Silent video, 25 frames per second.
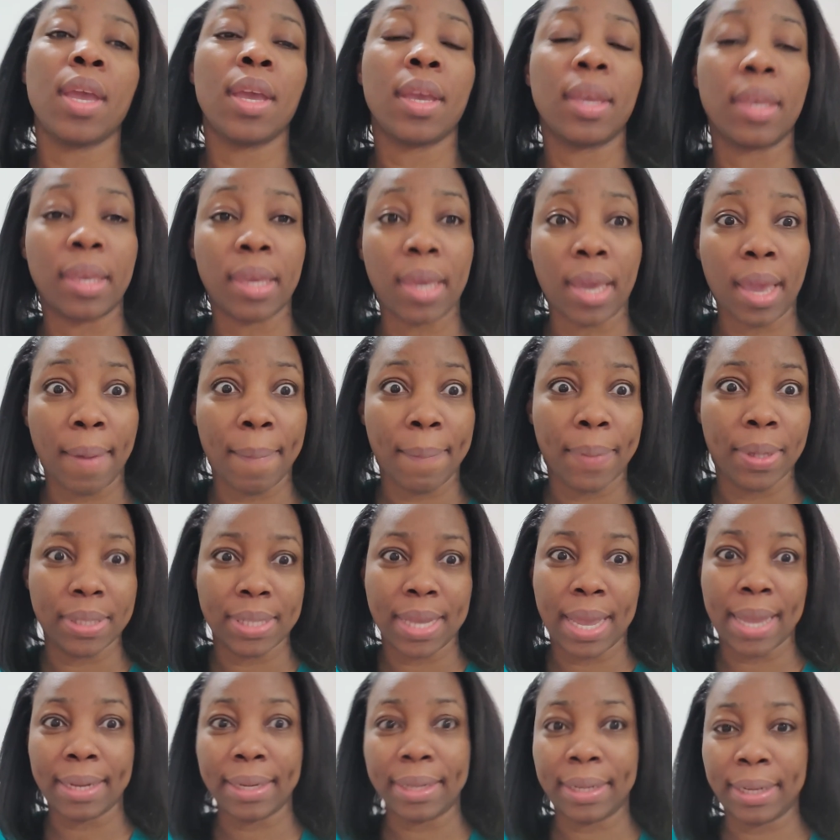yeah, but
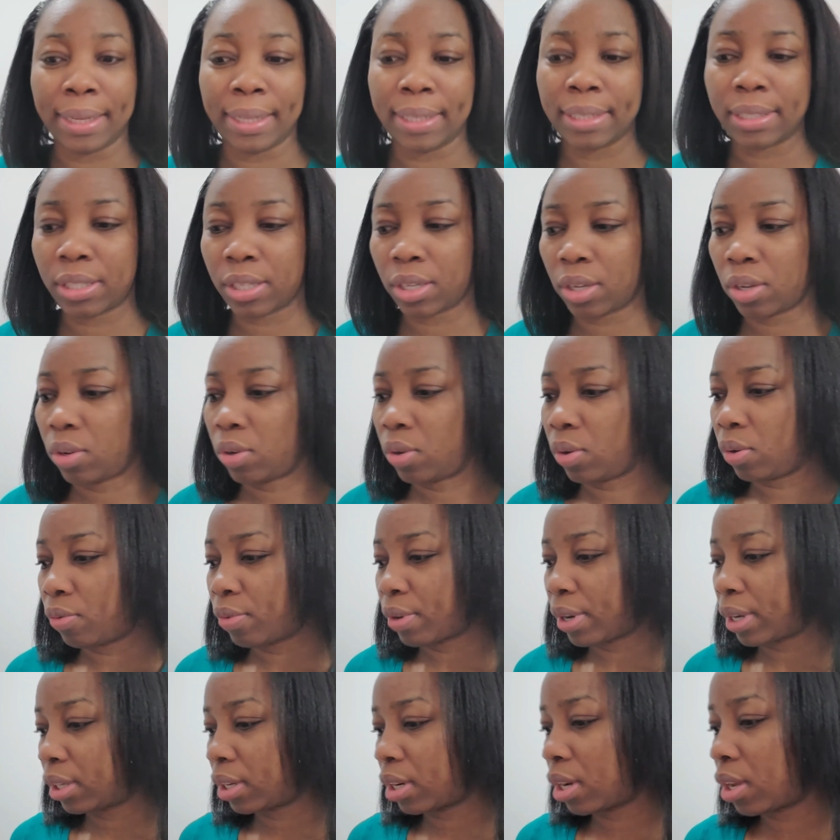I need to go
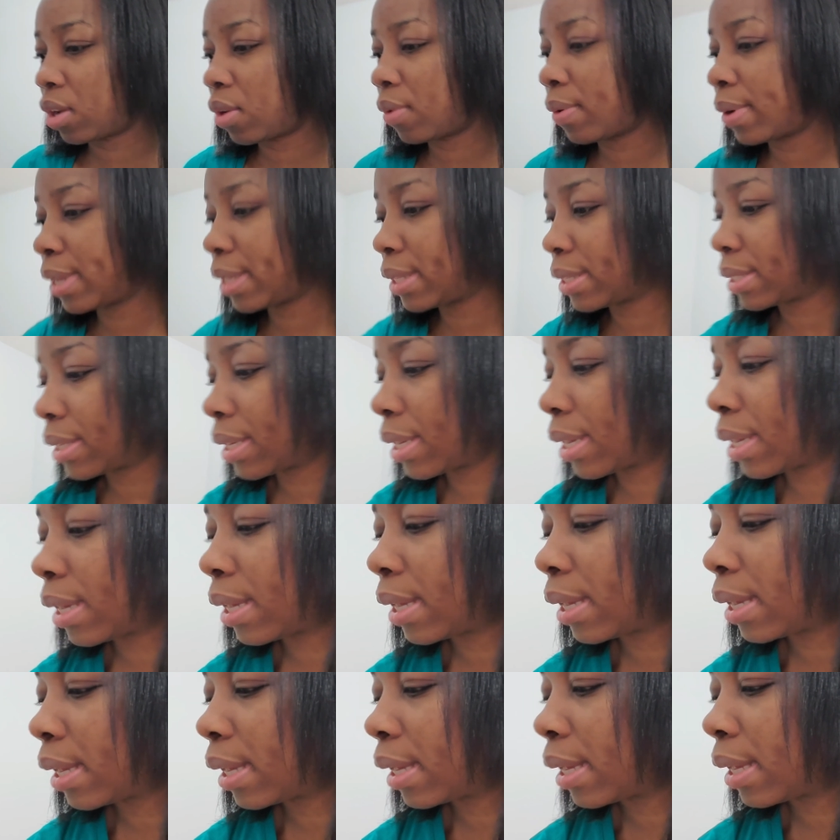right now. It
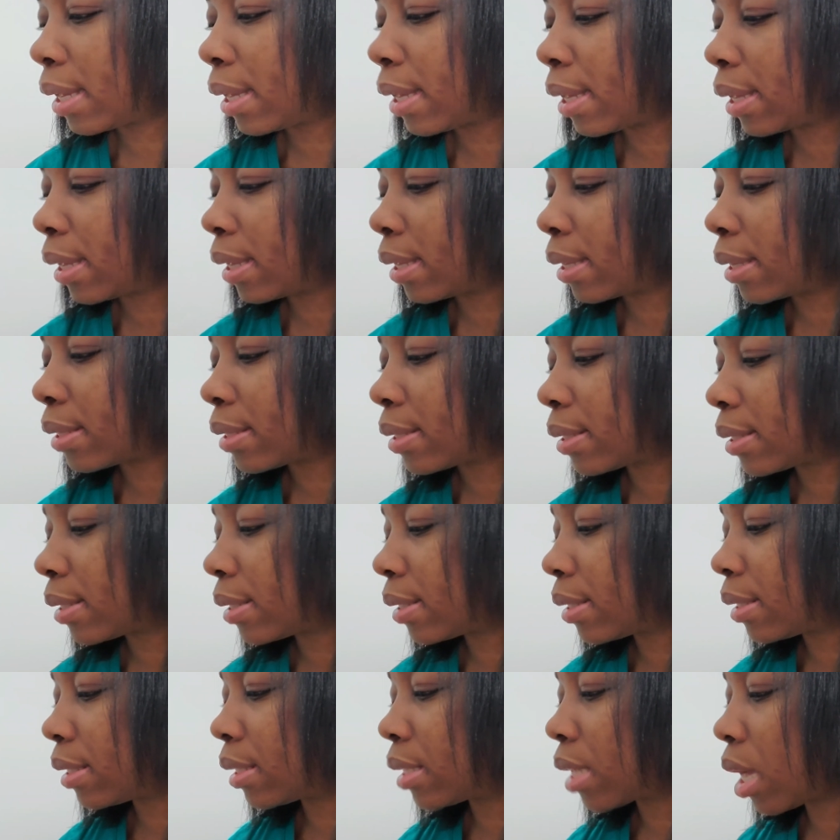
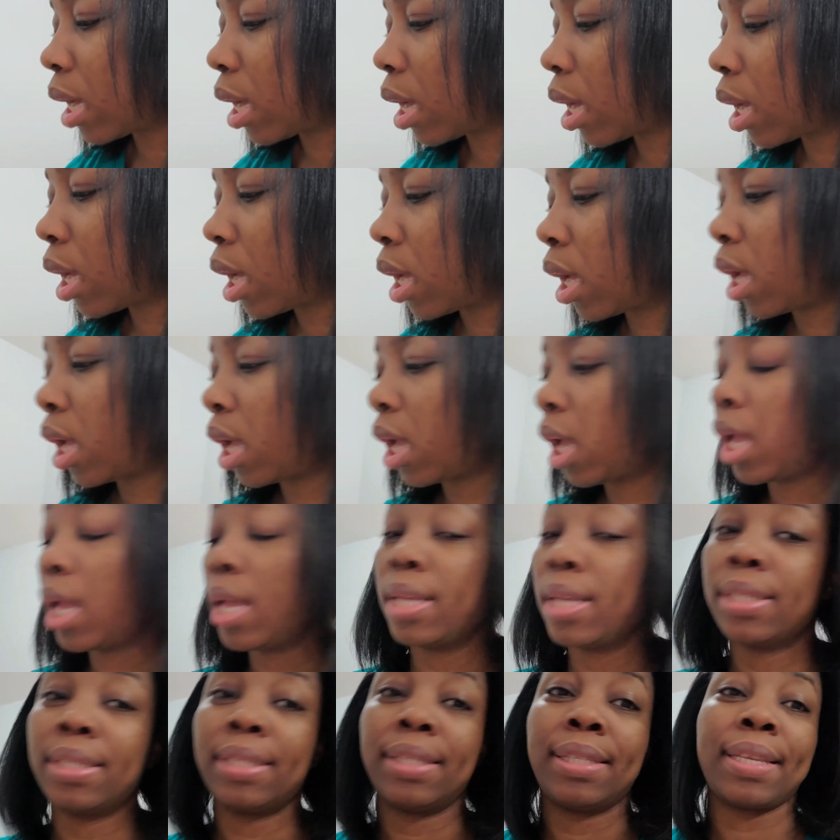is
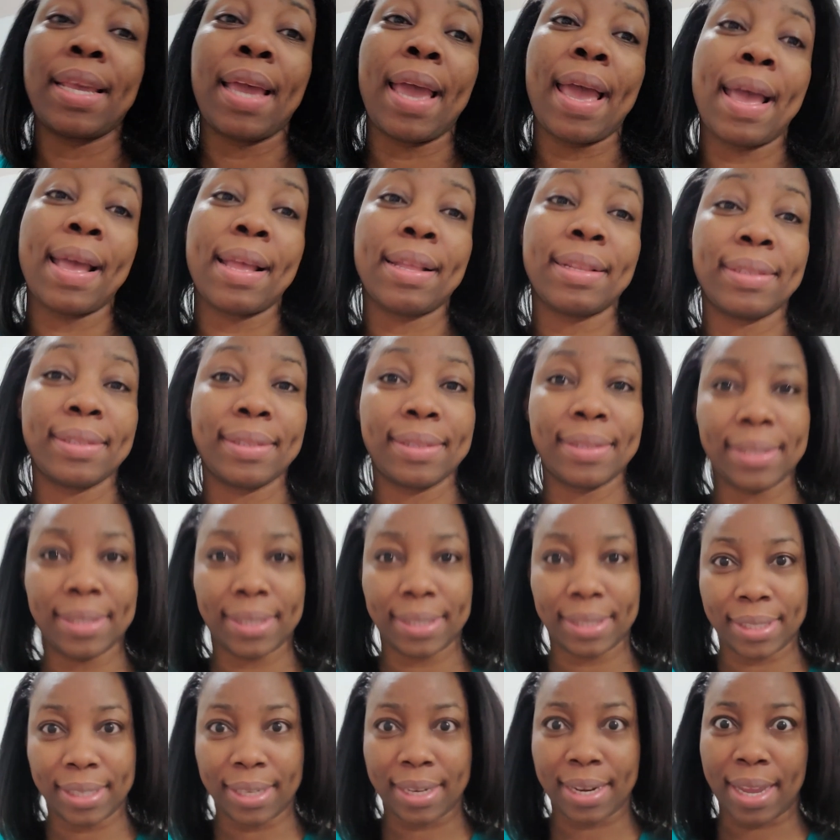
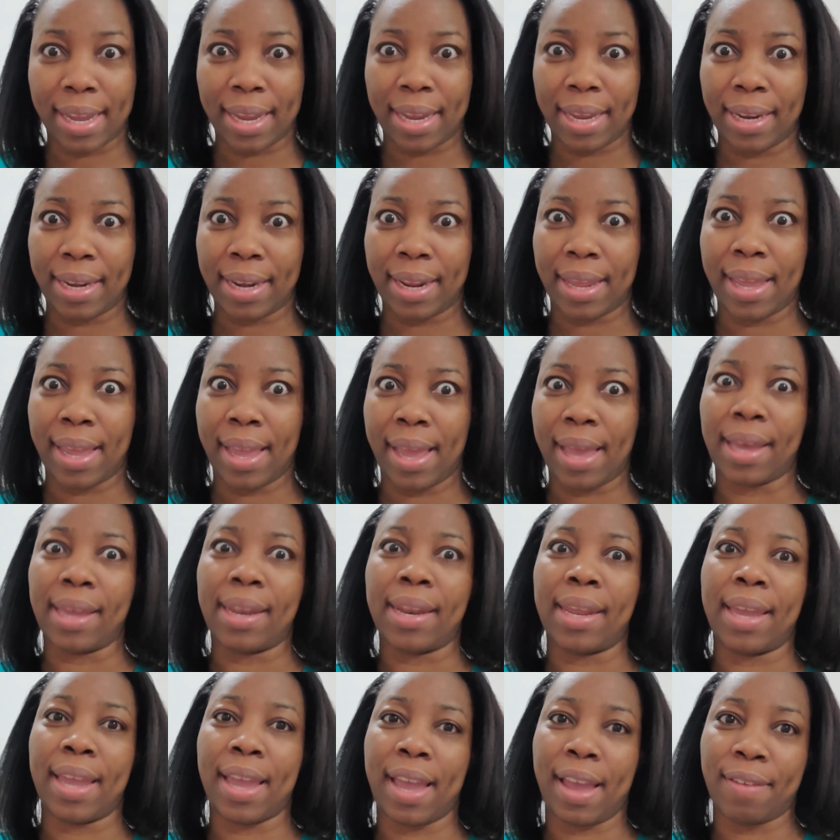10.39
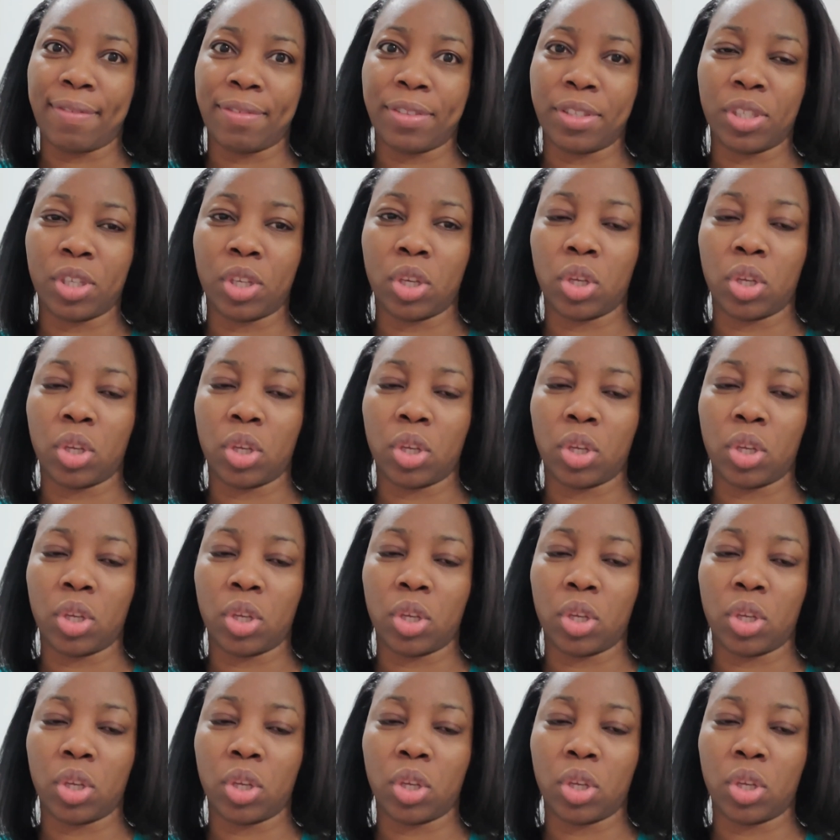and I have to